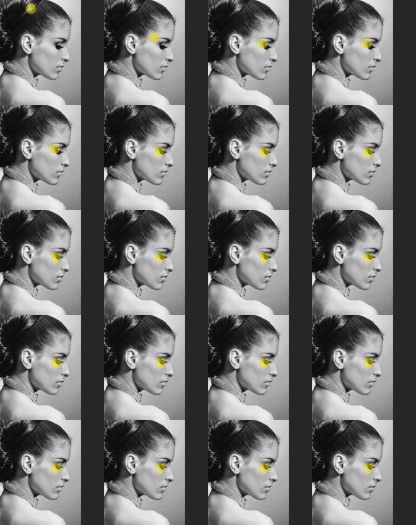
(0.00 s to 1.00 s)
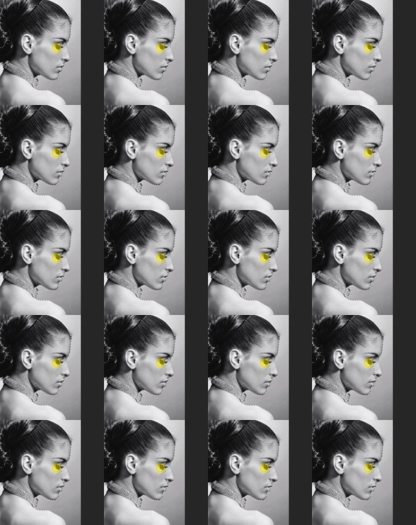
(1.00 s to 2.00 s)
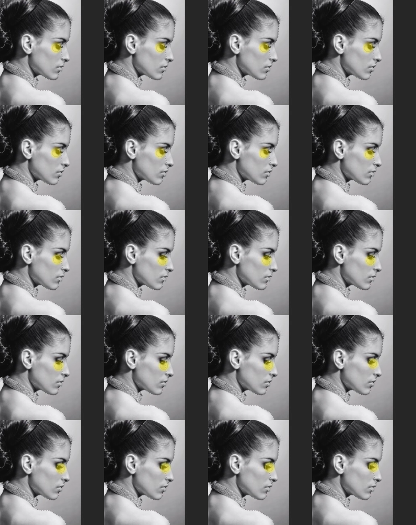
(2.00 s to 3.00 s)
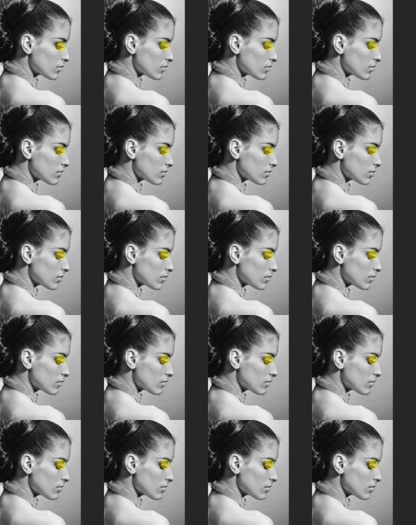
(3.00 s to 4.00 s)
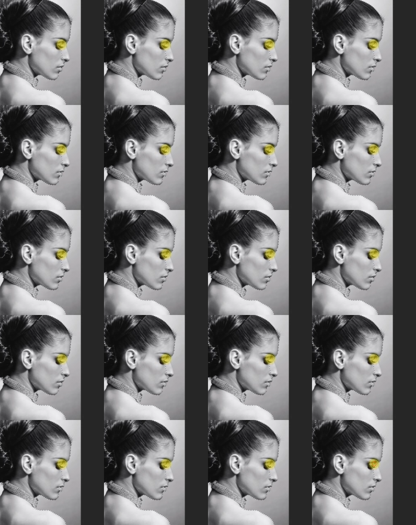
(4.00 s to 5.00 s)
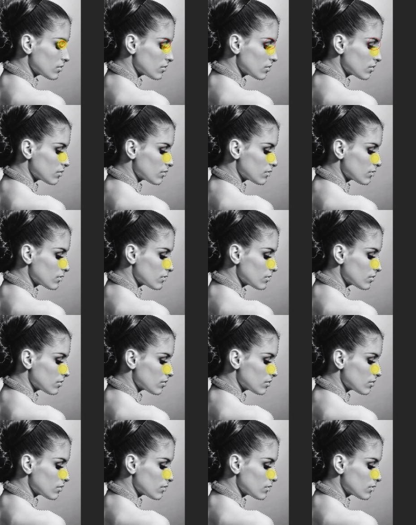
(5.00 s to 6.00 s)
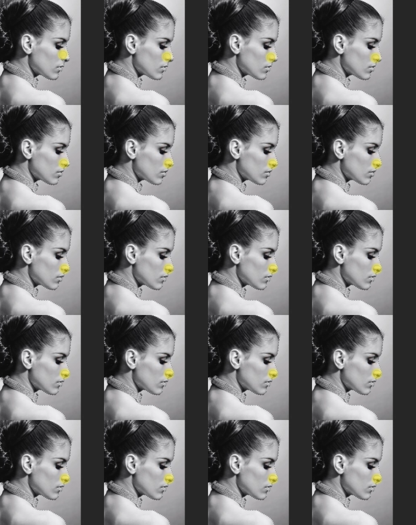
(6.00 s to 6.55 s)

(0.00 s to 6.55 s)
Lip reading: (no one is talking)